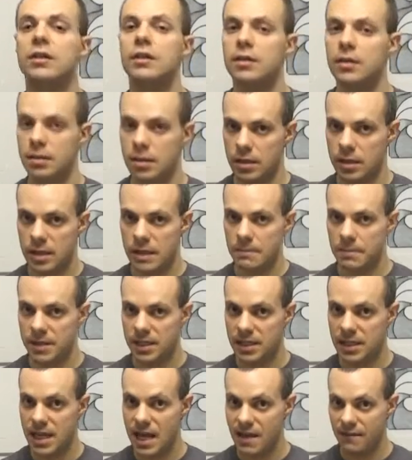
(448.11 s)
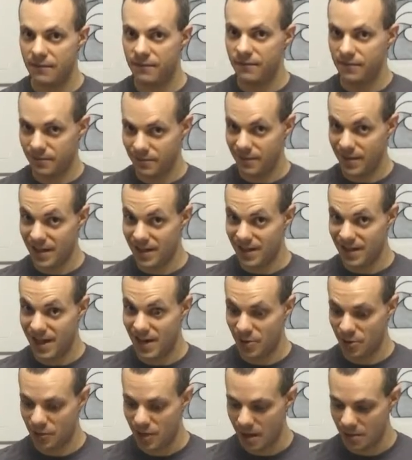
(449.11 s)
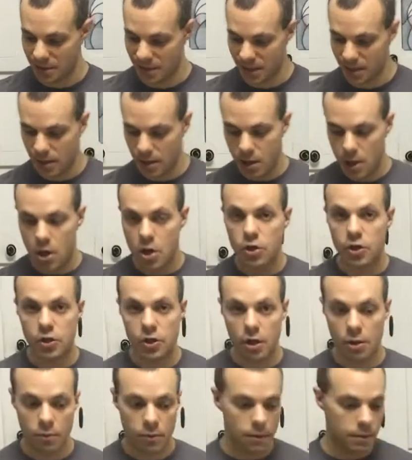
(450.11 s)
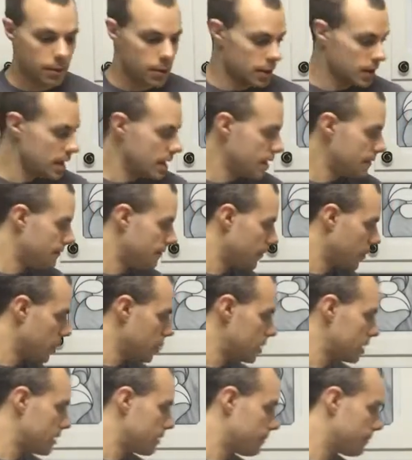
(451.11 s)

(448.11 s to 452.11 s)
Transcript: and keep it safe inside your tummy. So what we're going to add first,